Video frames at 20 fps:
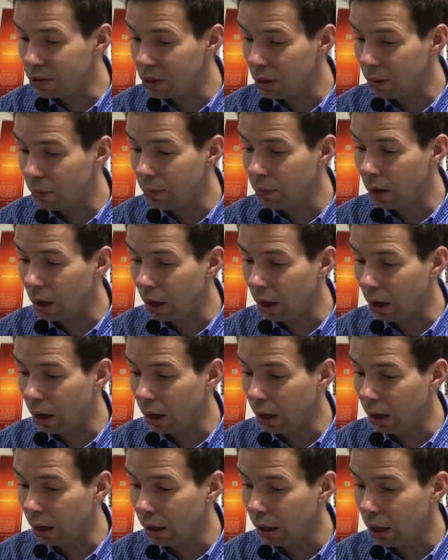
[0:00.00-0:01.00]
some
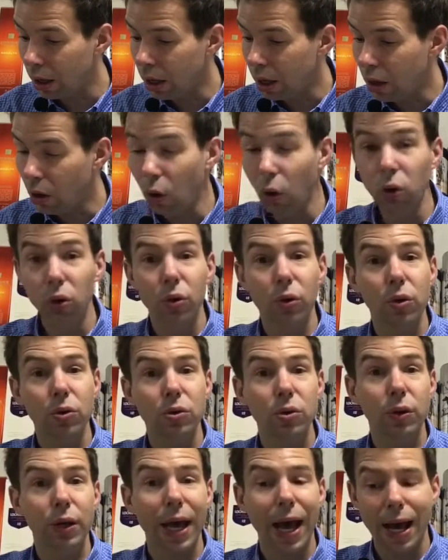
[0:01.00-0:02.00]

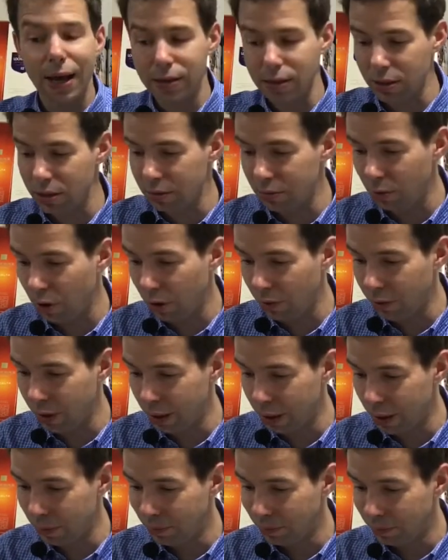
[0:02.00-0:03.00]
Oloroso casks involved
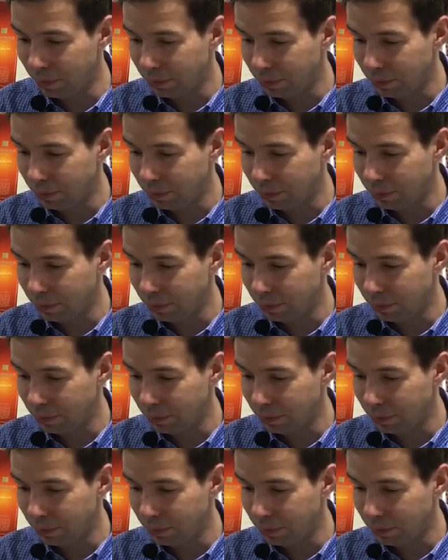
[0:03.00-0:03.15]
here.